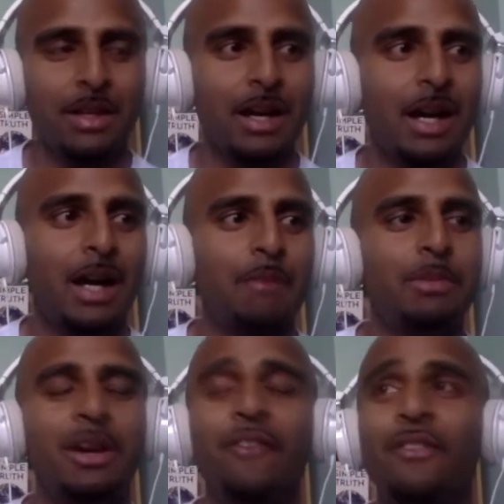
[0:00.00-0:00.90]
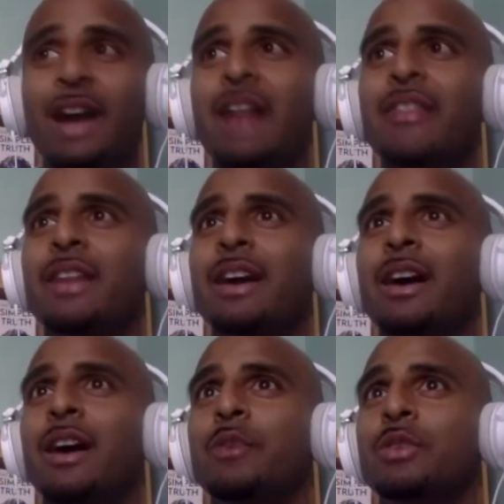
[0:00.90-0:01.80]
But I found that
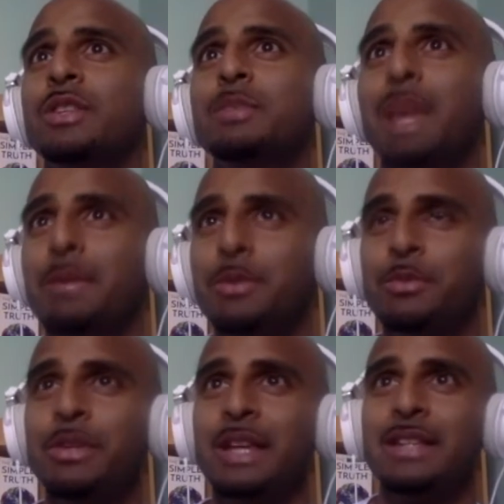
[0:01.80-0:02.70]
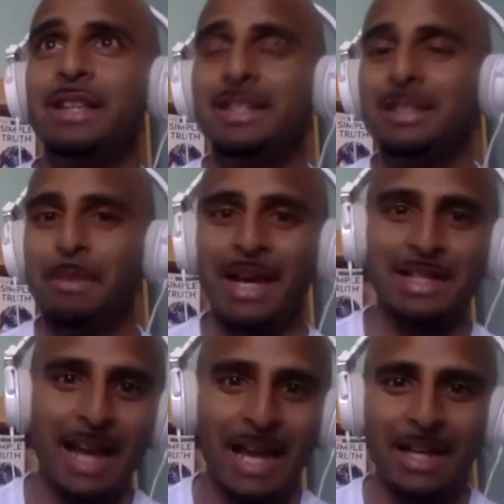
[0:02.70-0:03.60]
I was people pleasing to
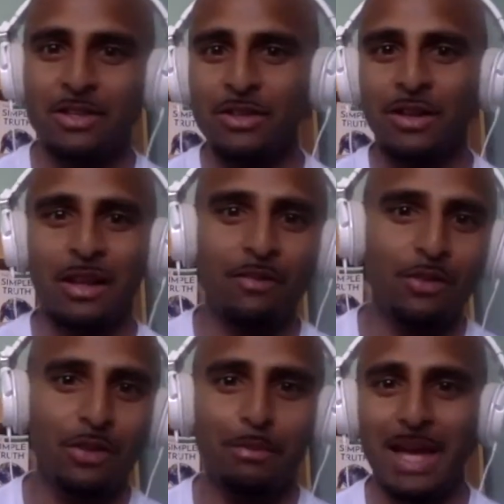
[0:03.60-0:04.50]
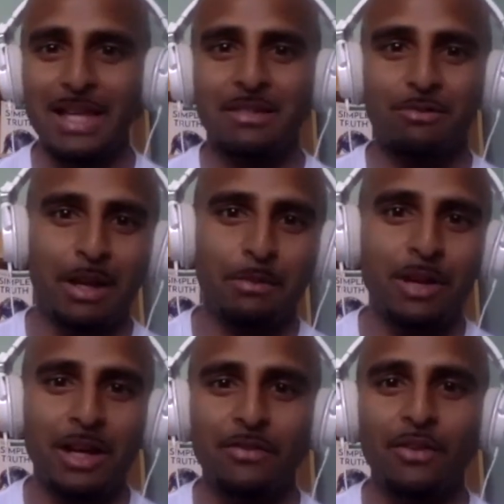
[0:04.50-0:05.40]
maintain a certain level of peace around
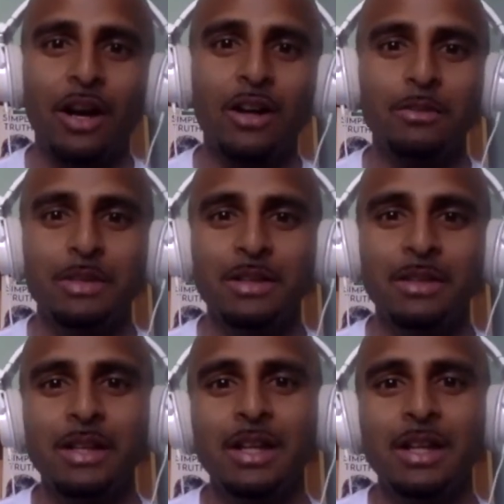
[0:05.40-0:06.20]
my environment,